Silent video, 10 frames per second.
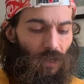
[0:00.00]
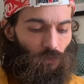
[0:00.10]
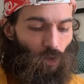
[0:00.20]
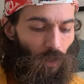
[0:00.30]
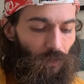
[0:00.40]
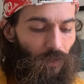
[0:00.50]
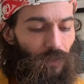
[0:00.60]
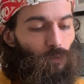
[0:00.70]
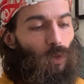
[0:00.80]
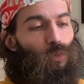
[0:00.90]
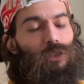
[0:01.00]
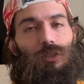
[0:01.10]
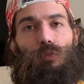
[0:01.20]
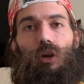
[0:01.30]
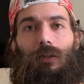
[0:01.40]
rather than this one, which
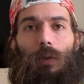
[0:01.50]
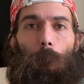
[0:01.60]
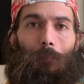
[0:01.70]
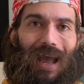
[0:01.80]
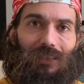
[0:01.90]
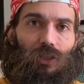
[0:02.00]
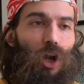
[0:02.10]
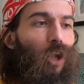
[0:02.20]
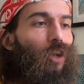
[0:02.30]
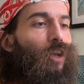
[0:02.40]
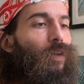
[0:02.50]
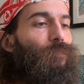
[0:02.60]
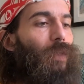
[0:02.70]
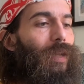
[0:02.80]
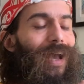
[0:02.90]
is more like a matte color
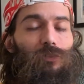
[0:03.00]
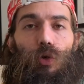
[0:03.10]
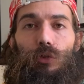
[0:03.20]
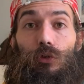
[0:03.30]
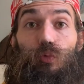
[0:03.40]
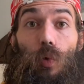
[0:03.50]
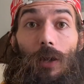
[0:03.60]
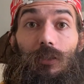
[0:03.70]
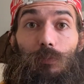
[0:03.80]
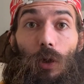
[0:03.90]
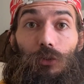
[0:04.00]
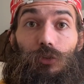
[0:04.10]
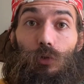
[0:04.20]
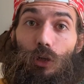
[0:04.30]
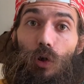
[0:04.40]
and has all those white spots. So